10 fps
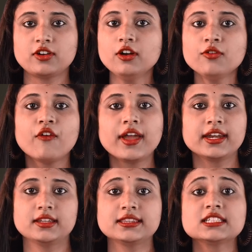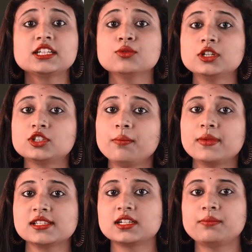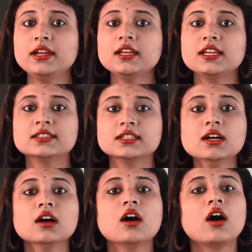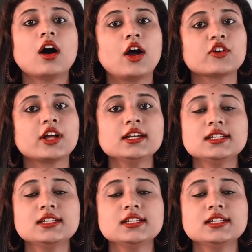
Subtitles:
or when the unit of measurement in the order